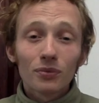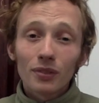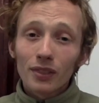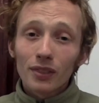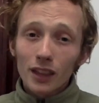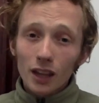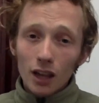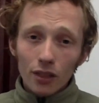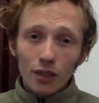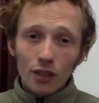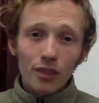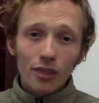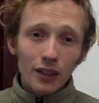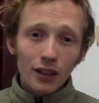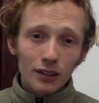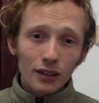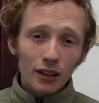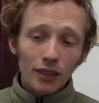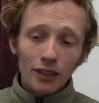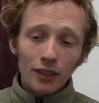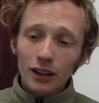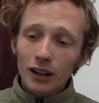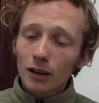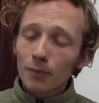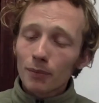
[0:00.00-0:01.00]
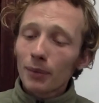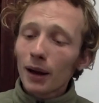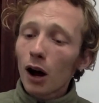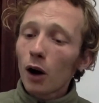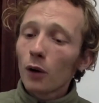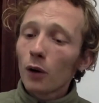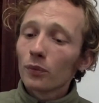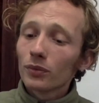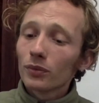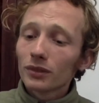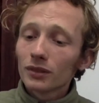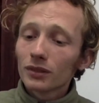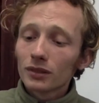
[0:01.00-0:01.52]
The other thing to think about
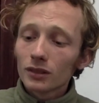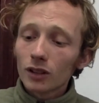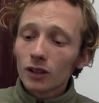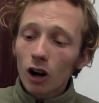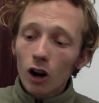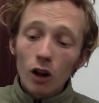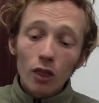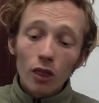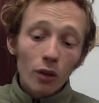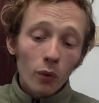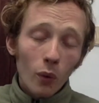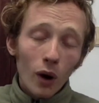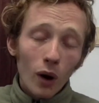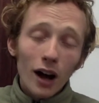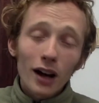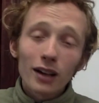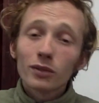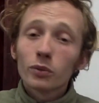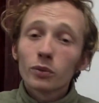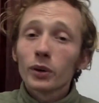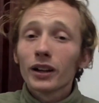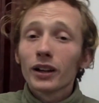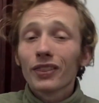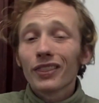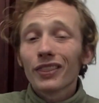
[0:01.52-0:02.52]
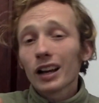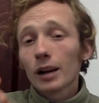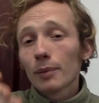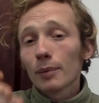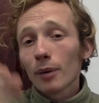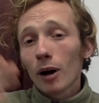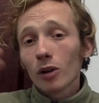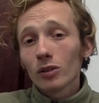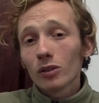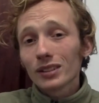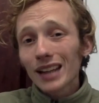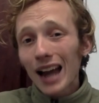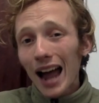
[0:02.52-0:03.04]
otherwise we can think
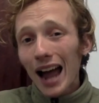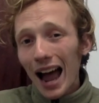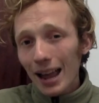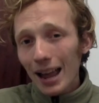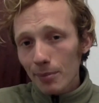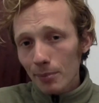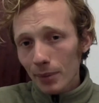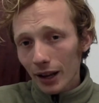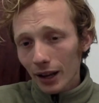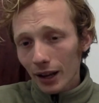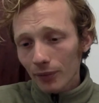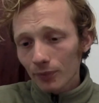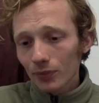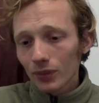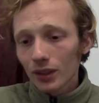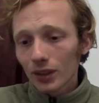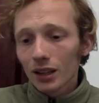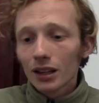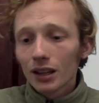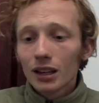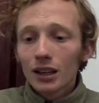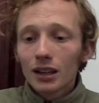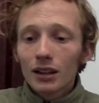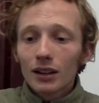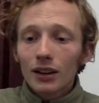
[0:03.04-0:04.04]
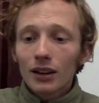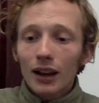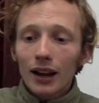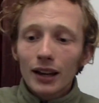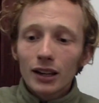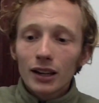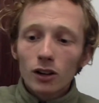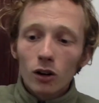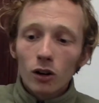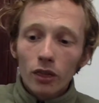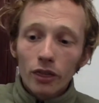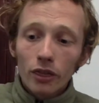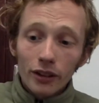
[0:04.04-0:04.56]
about timing. You
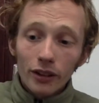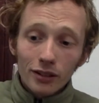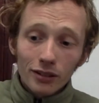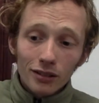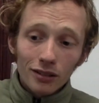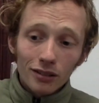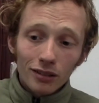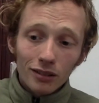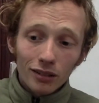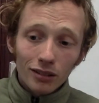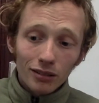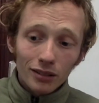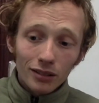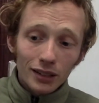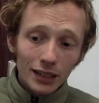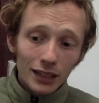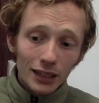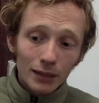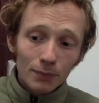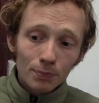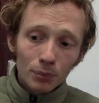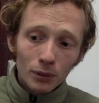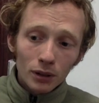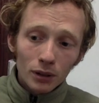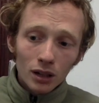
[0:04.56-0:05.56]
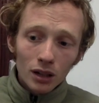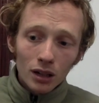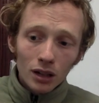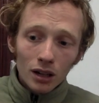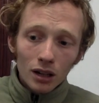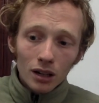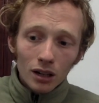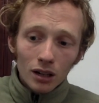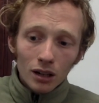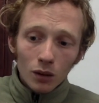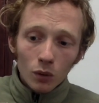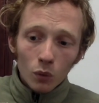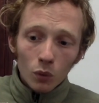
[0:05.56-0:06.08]
know, this is a steep
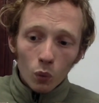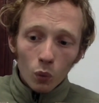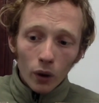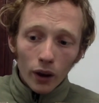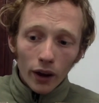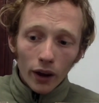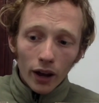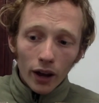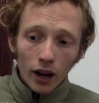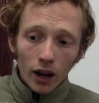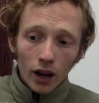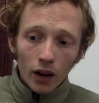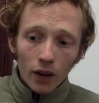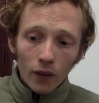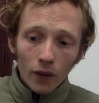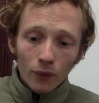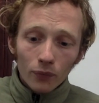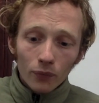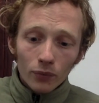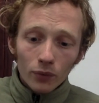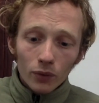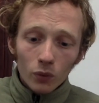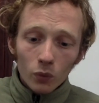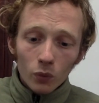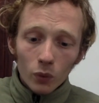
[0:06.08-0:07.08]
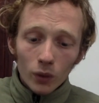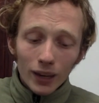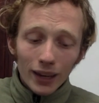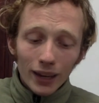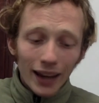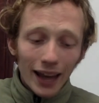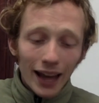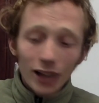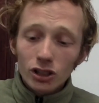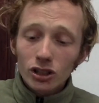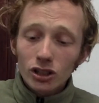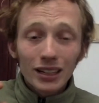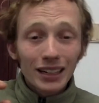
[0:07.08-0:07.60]
where we can
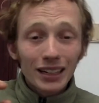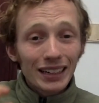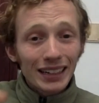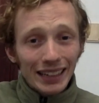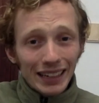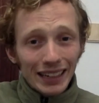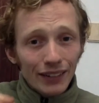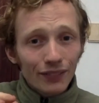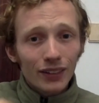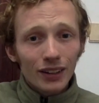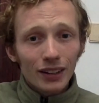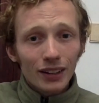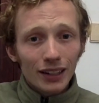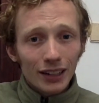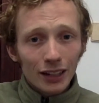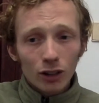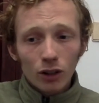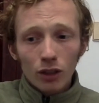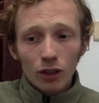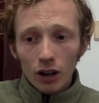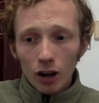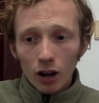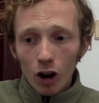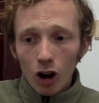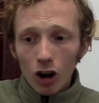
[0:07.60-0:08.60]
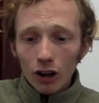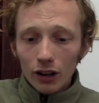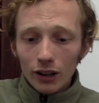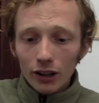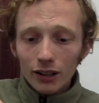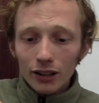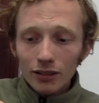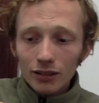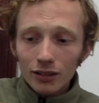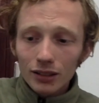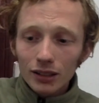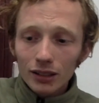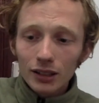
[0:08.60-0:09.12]
actually leave it here the
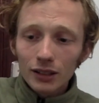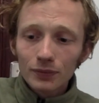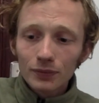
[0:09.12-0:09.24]
longest.